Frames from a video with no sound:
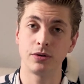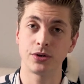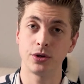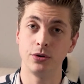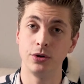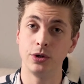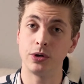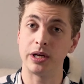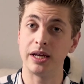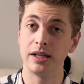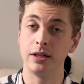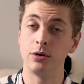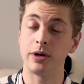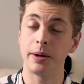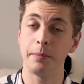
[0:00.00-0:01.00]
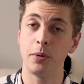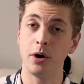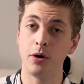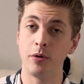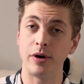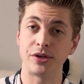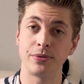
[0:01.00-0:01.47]
so you can look at
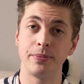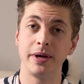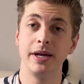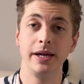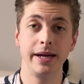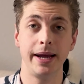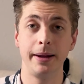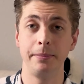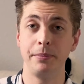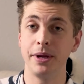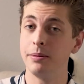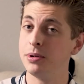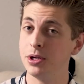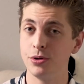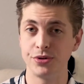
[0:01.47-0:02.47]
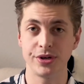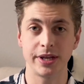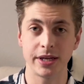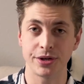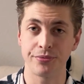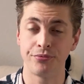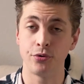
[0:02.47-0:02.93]
my resume and maybe use it
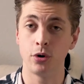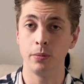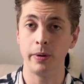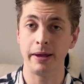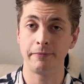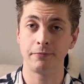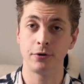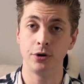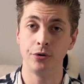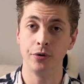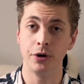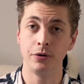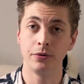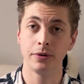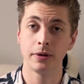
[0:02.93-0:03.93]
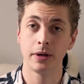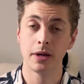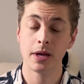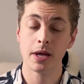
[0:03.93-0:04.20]
as a format for your own.